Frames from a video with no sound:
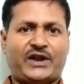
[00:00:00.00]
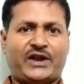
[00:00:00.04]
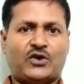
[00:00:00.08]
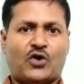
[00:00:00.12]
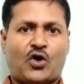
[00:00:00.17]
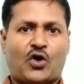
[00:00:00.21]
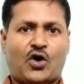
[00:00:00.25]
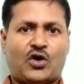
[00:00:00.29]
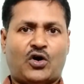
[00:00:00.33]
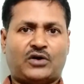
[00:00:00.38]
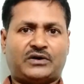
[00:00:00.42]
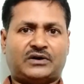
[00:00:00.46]
an
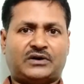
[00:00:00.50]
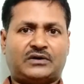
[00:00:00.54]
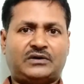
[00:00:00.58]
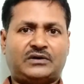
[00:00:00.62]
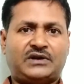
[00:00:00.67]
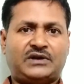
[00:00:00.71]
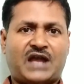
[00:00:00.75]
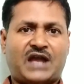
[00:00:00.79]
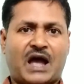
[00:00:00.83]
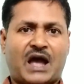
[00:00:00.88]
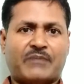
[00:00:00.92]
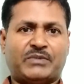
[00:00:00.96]
order
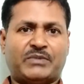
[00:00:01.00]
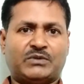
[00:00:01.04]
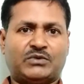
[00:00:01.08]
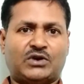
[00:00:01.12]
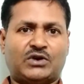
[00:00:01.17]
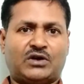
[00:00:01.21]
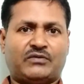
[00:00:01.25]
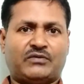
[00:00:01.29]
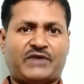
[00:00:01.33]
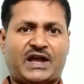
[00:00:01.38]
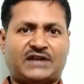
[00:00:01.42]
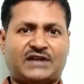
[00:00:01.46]

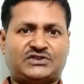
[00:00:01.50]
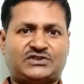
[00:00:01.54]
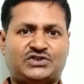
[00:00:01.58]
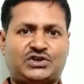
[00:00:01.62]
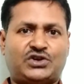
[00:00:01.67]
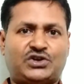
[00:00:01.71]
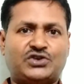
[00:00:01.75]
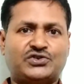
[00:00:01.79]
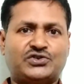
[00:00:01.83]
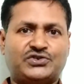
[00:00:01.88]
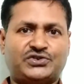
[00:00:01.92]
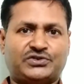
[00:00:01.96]
capable of
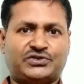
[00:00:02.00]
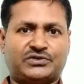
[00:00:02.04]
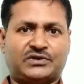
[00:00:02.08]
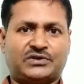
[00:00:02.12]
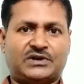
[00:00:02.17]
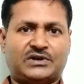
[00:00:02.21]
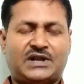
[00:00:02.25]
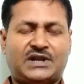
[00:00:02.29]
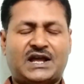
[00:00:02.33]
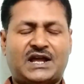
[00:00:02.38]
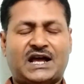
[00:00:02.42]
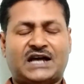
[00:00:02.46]

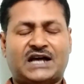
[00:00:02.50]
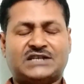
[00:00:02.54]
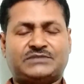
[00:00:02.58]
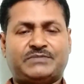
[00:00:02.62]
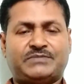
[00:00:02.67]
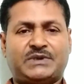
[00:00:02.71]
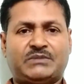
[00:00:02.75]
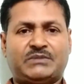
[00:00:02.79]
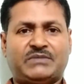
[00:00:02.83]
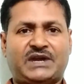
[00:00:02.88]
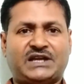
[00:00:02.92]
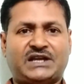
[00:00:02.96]
execution has
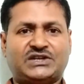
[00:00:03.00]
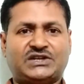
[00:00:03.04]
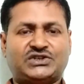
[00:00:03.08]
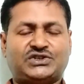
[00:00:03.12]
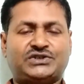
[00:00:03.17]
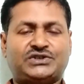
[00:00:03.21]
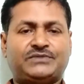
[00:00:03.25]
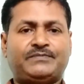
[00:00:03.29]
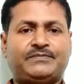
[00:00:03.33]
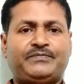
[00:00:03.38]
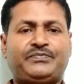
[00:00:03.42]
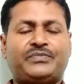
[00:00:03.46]
been made.
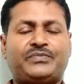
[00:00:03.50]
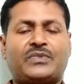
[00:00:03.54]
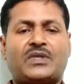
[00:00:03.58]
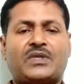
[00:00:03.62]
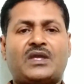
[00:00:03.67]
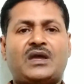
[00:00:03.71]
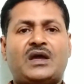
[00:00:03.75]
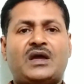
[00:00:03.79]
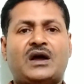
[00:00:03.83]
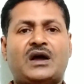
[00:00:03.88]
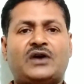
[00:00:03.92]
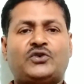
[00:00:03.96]

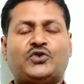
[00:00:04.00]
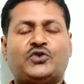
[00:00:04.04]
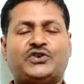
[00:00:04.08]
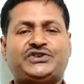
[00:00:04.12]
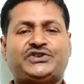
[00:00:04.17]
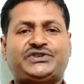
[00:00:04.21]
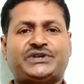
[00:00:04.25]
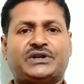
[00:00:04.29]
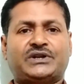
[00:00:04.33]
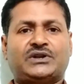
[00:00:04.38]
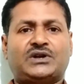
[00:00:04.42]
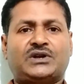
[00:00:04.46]

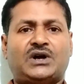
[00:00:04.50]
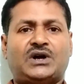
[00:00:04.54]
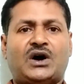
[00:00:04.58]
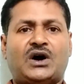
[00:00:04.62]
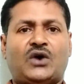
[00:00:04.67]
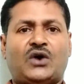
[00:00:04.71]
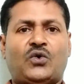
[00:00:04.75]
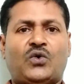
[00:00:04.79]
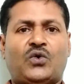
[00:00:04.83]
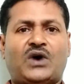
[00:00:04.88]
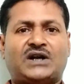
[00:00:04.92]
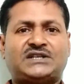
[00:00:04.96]
Question:
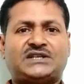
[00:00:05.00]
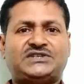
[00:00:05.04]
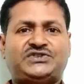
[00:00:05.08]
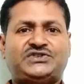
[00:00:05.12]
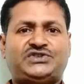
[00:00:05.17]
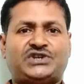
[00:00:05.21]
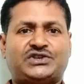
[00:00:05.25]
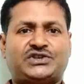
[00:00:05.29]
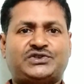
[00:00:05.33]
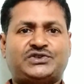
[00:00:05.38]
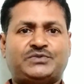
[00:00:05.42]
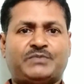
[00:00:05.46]
what is
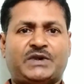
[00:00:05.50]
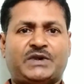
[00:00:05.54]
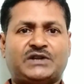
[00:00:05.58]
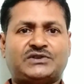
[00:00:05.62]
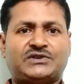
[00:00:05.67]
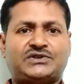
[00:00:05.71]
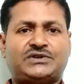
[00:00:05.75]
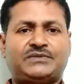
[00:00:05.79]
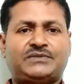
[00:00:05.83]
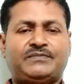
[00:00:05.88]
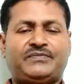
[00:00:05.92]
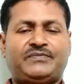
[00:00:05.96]

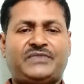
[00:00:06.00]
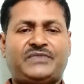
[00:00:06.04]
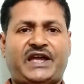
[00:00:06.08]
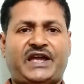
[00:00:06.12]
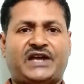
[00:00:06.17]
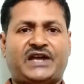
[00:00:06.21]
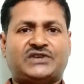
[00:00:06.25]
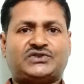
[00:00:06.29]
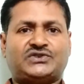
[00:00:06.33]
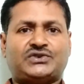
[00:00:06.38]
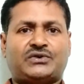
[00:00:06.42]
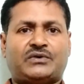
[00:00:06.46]
judgment?
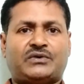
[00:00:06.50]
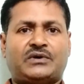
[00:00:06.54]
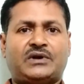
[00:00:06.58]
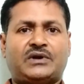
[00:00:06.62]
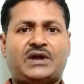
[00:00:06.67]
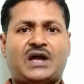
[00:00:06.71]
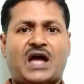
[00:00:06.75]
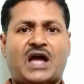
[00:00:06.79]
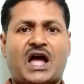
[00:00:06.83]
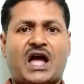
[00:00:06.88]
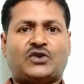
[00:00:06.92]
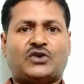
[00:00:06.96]
Answer:
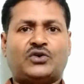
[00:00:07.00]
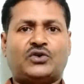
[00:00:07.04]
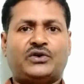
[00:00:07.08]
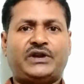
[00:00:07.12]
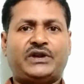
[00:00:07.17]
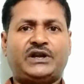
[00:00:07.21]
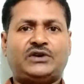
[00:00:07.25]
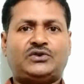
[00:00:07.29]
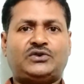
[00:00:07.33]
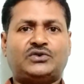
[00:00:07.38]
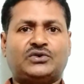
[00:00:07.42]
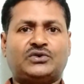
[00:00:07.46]

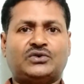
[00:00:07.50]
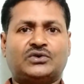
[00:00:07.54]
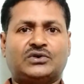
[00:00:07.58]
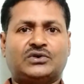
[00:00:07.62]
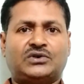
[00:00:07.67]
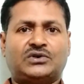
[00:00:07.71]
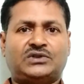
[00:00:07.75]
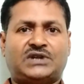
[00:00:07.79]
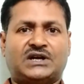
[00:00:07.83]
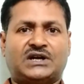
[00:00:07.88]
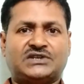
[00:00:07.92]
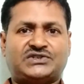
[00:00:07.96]
according to
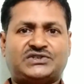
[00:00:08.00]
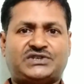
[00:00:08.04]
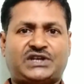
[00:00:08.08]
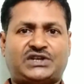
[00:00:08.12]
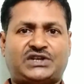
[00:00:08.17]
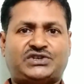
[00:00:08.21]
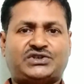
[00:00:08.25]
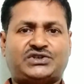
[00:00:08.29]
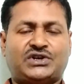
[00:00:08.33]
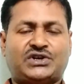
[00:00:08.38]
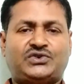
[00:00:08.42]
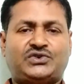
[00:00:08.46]
the
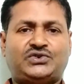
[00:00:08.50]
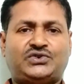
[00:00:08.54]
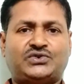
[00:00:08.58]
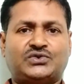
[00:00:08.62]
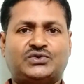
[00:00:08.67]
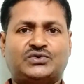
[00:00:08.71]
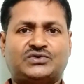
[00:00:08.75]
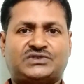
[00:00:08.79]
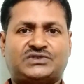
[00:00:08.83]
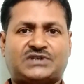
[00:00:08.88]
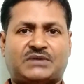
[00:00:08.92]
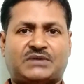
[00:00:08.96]
Section
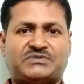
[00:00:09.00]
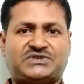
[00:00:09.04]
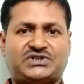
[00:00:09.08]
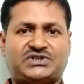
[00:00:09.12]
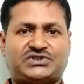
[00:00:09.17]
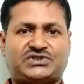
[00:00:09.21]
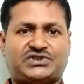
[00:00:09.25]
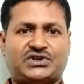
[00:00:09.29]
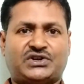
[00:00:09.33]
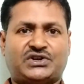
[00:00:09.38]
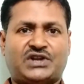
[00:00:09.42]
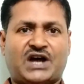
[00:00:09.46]
2,
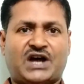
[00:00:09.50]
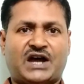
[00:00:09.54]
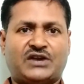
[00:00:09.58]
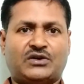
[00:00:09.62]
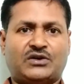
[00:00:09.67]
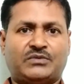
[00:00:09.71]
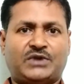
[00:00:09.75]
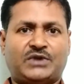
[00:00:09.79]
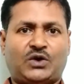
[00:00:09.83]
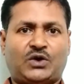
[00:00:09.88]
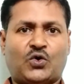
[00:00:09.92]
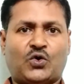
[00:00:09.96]
Subsection 9
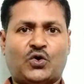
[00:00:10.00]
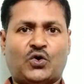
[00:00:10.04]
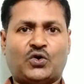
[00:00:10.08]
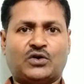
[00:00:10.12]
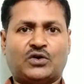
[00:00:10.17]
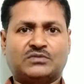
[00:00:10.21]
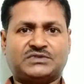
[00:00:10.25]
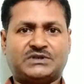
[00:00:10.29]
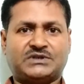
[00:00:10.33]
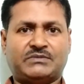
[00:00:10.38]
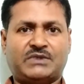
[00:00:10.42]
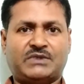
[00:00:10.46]
of the Code
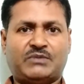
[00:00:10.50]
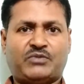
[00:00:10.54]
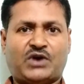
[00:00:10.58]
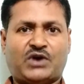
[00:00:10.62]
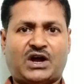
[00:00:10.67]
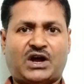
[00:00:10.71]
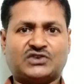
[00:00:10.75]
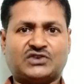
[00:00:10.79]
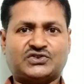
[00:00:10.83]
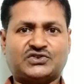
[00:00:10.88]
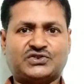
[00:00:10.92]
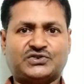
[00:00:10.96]
of Civil
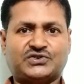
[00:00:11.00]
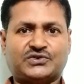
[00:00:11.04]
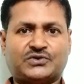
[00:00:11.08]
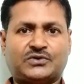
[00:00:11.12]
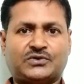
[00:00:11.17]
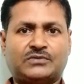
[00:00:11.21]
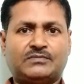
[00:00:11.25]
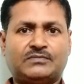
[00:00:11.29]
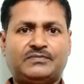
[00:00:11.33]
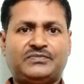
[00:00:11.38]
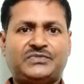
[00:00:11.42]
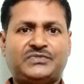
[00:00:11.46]

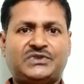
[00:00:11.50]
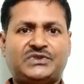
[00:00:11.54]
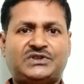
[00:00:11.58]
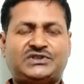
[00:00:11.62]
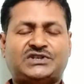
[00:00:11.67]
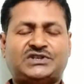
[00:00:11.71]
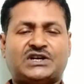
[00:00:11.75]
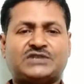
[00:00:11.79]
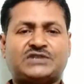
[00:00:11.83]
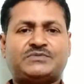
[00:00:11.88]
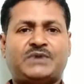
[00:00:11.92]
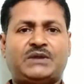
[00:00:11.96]
Procedure,
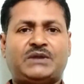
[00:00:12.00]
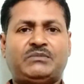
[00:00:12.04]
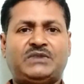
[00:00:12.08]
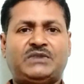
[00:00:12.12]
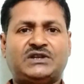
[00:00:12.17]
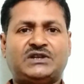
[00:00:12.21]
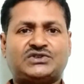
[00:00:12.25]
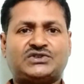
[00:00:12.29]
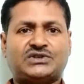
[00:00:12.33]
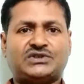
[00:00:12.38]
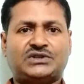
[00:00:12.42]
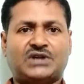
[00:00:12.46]
judgment
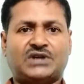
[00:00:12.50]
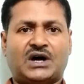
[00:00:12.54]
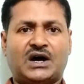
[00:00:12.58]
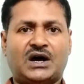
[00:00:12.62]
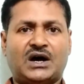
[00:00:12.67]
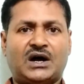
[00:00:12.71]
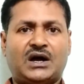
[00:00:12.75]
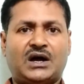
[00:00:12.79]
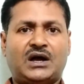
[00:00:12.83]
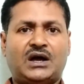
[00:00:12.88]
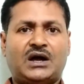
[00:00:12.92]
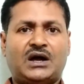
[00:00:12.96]
means
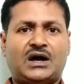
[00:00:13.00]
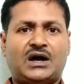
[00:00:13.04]
the